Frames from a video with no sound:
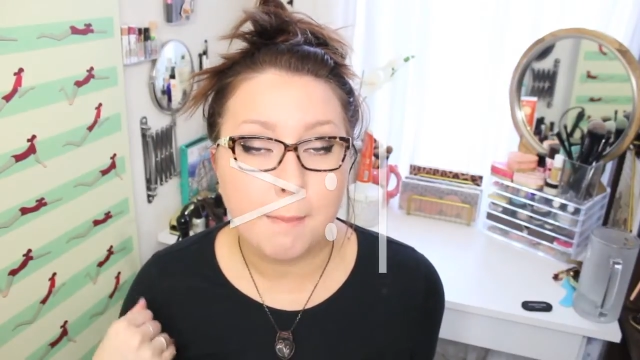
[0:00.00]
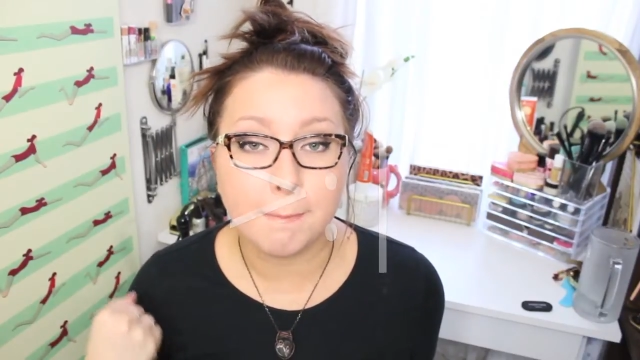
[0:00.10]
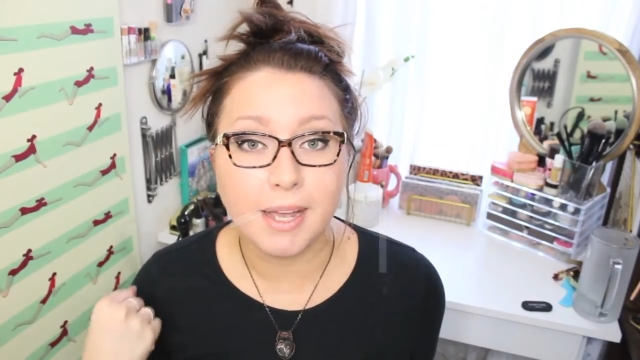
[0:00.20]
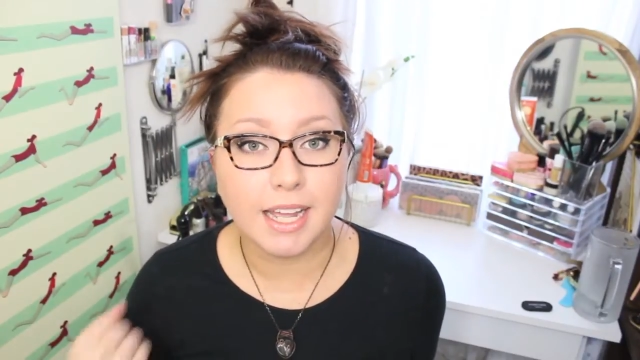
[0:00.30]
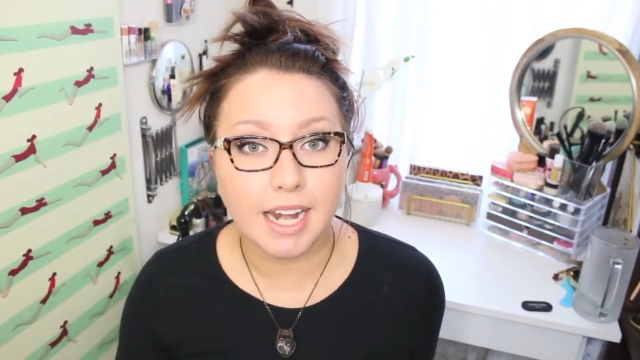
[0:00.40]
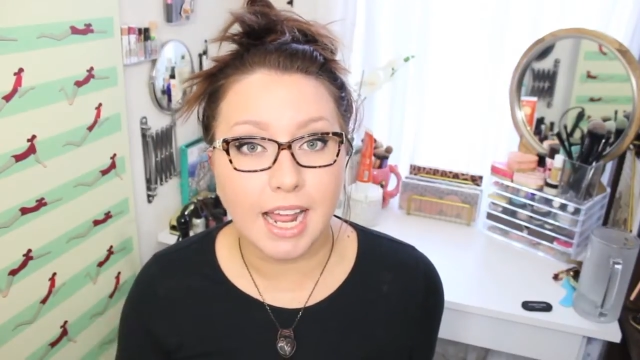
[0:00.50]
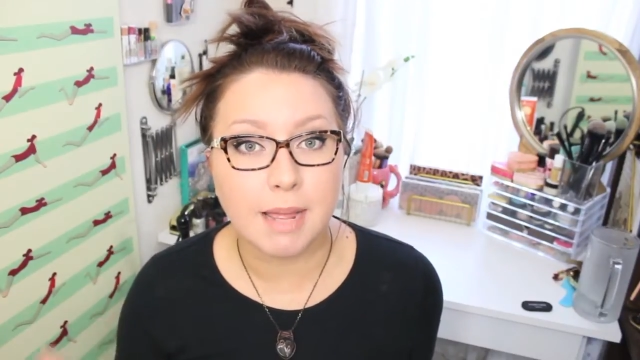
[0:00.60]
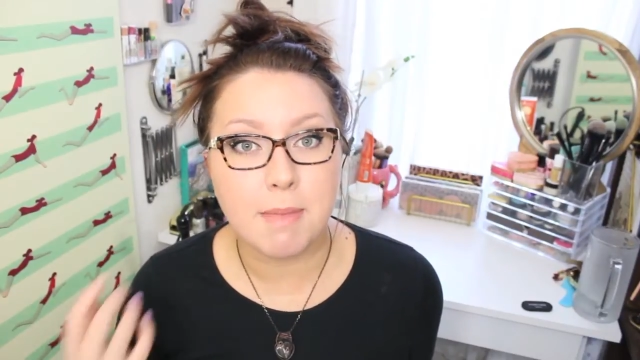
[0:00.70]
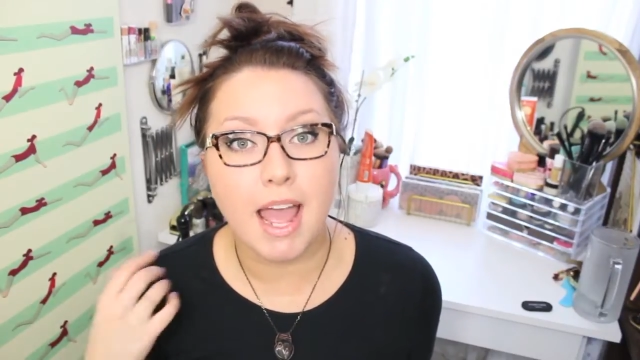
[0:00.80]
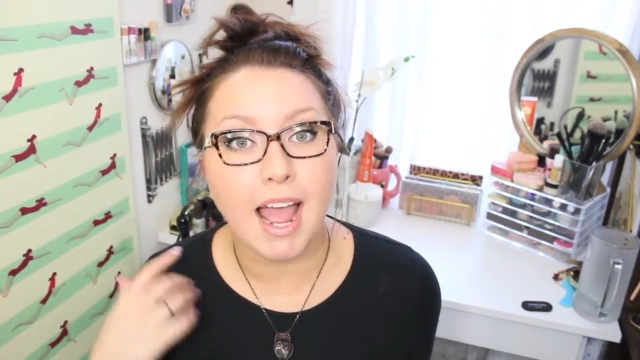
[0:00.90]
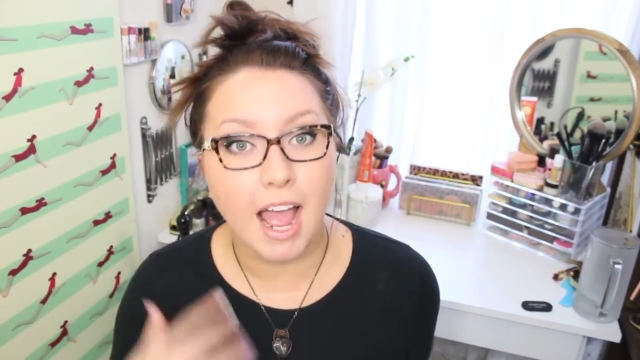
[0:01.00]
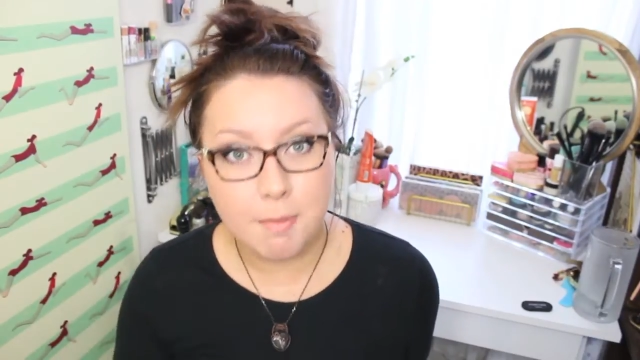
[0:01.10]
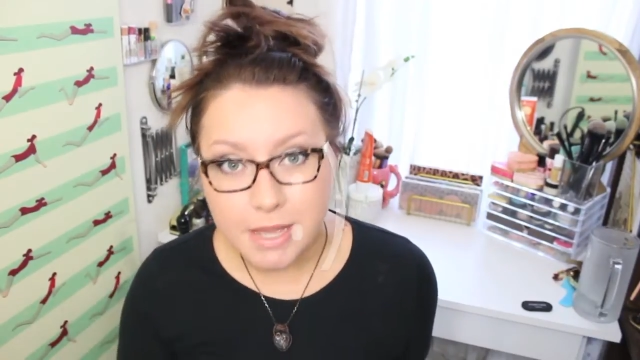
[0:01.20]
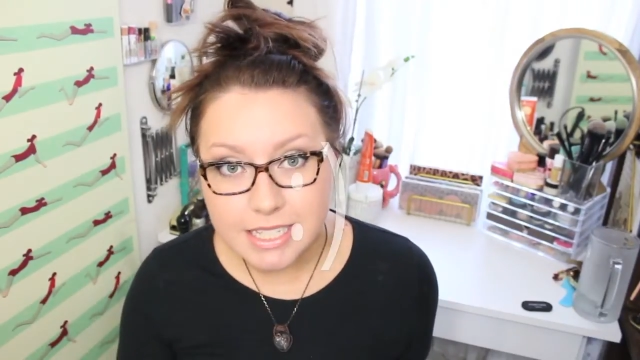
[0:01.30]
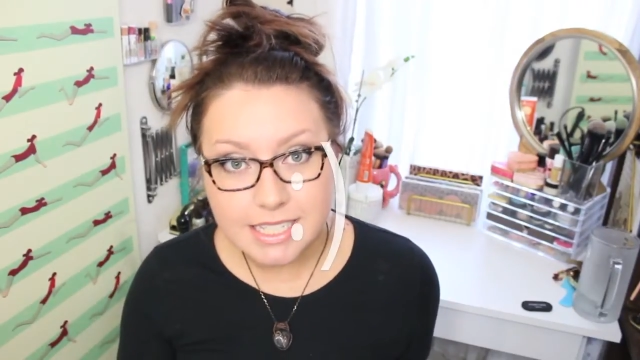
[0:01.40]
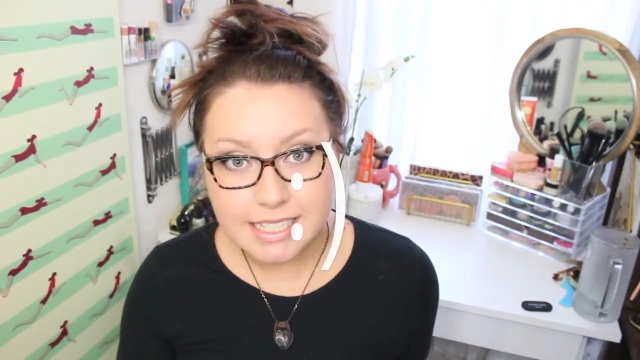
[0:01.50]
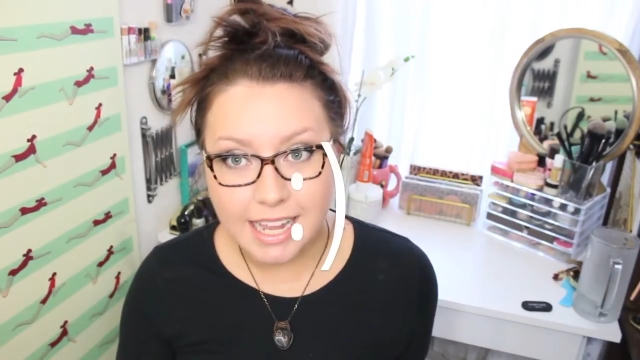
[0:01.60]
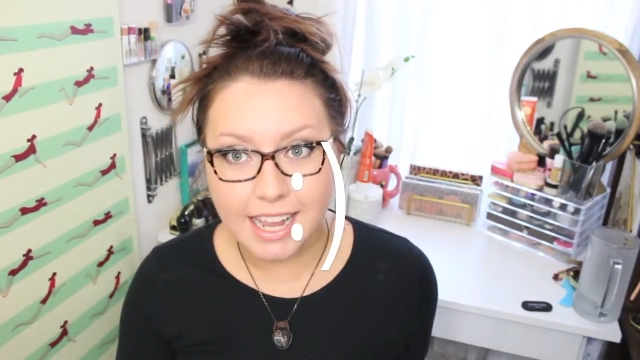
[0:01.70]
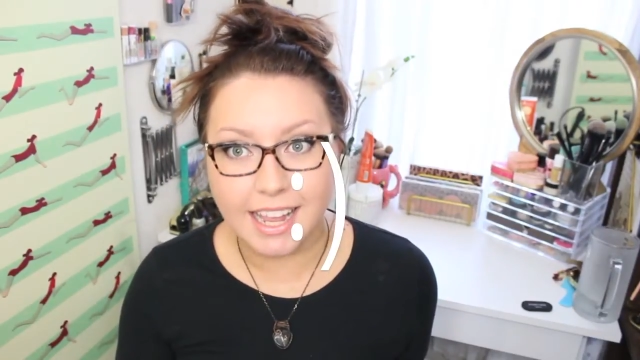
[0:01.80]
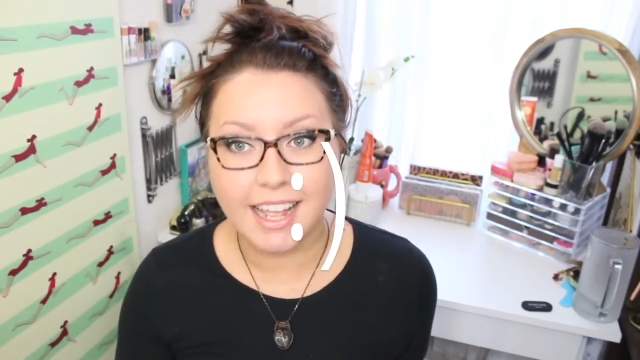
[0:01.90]
but I am happy to
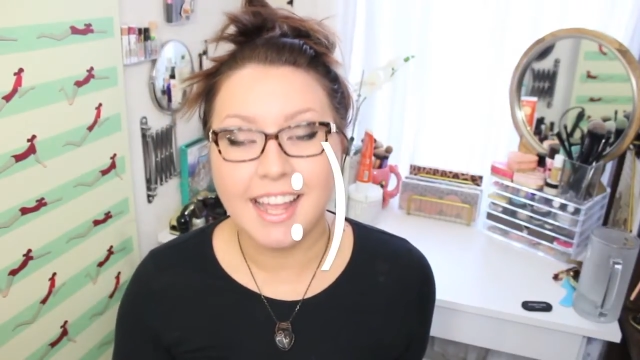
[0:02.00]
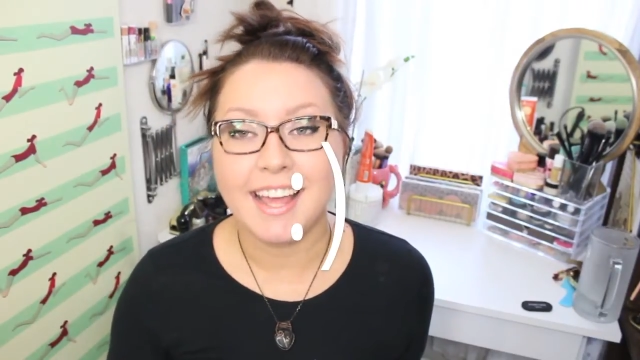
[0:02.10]
say